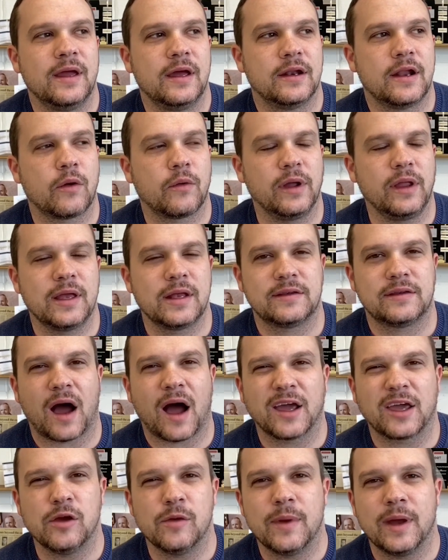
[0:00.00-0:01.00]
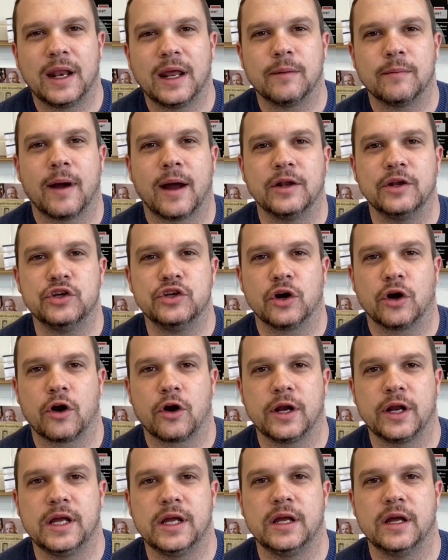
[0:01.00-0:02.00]
not really documenting my
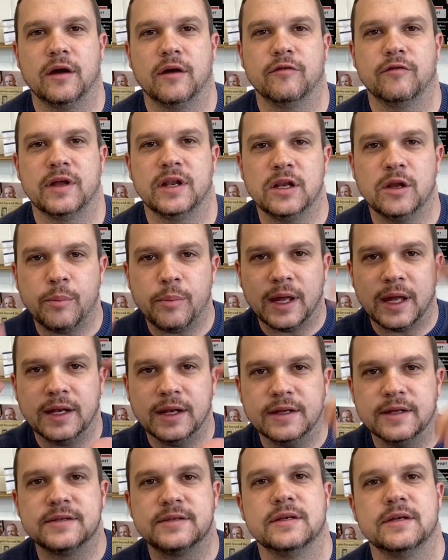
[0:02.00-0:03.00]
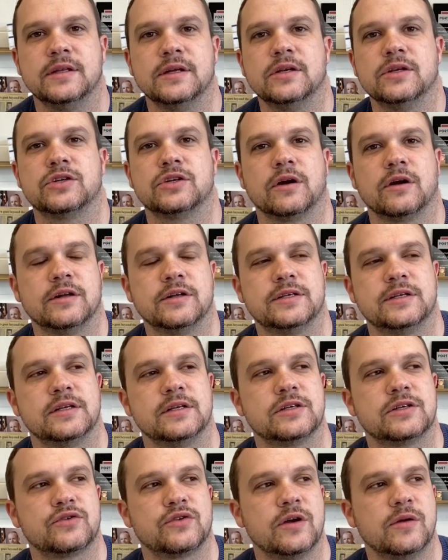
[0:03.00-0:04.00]
journey of independence in the insurance
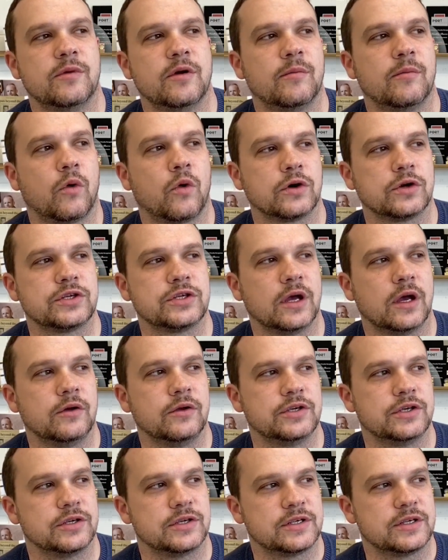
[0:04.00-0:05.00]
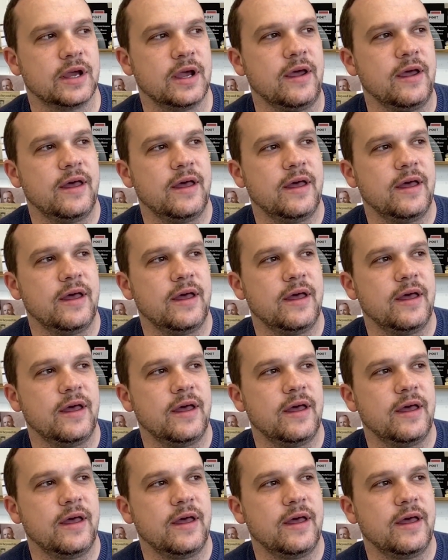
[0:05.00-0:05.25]
industry, but more so just